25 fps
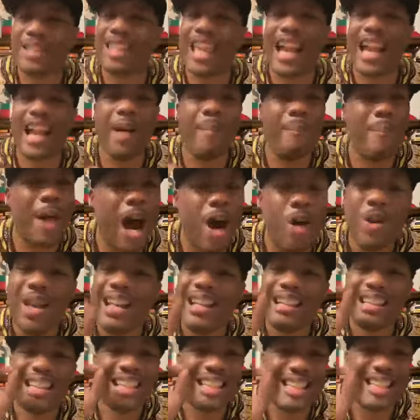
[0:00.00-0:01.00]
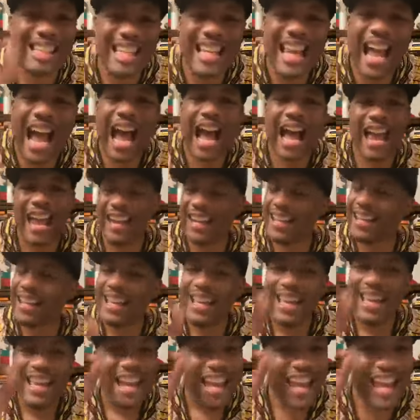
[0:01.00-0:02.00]
thing about the CIA
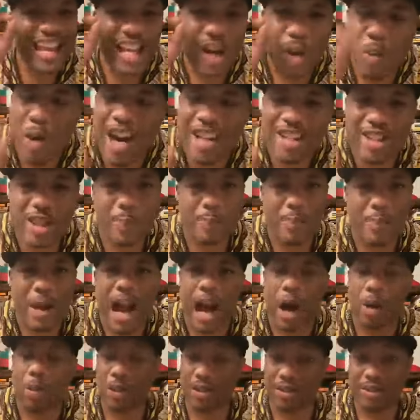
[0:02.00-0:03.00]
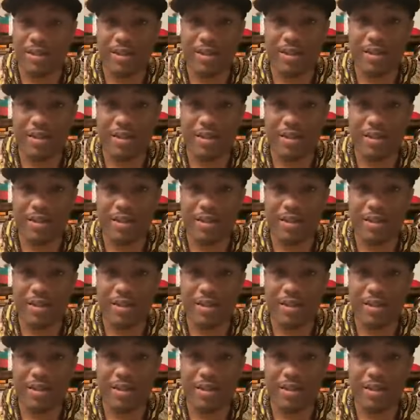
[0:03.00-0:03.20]
and the Western powers.